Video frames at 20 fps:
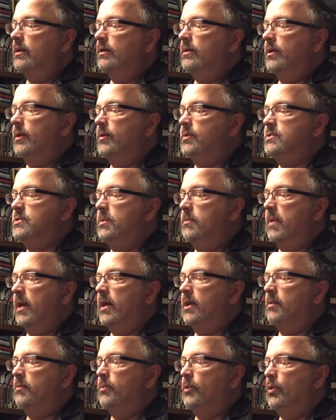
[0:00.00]
There was a
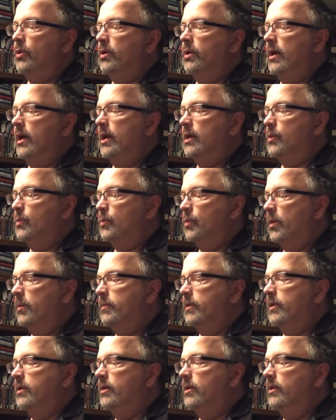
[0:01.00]
man aboard and a
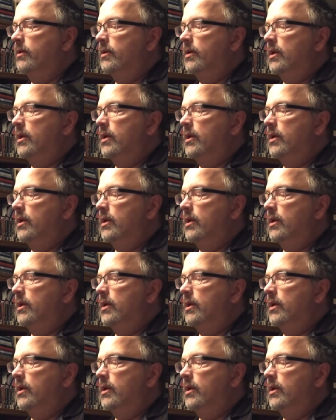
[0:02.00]
woman,